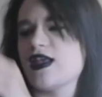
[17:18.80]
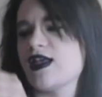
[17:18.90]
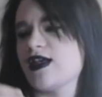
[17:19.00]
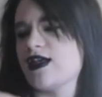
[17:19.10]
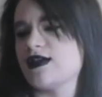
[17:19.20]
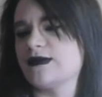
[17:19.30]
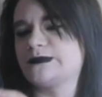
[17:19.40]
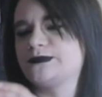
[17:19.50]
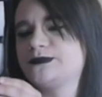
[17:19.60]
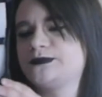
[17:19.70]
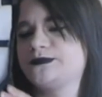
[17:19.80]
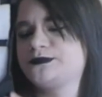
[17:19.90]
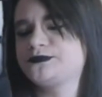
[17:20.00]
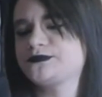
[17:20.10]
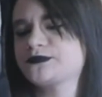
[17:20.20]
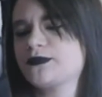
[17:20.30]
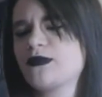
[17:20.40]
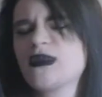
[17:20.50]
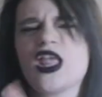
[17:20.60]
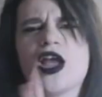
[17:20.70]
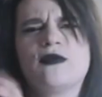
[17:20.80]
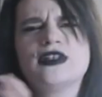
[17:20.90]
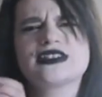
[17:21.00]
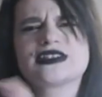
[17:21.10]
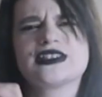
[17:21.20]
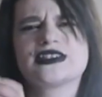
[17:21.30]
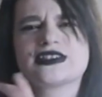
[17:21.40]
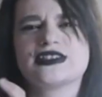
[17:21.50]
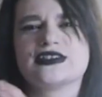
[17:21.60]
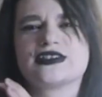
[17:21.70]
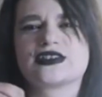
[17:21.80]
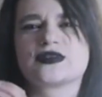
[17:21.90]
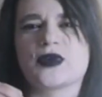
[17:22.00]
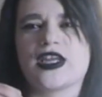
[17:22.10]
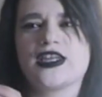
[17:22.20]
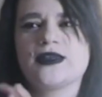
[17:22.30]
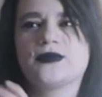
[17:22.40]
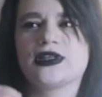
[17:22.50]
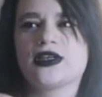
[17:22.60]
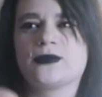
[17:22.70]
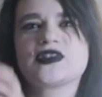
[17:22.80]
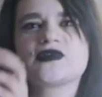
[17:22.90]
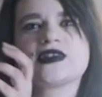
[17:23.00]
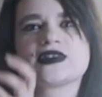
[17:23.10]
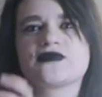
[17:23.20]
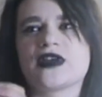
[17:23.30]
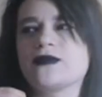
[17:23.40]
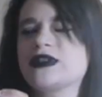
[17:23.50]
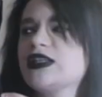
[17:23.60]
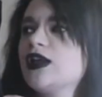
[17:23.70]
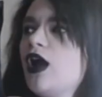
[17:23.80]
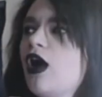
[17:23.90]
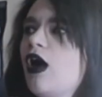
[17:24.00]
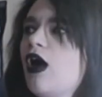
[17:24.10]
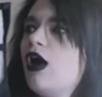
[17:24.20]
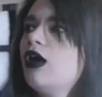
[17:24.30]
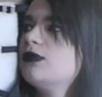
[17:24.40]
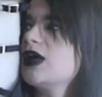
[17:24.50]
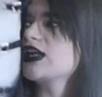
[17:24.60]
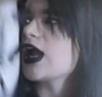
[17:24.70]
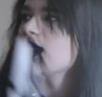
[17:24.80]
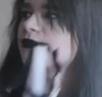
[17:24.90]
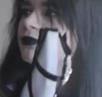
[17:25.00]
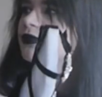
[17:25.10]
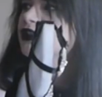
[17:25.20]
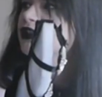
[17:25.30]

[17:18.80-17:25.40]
And I wouldn't say this is a suede, but I'm gonna say Oh my gosh, will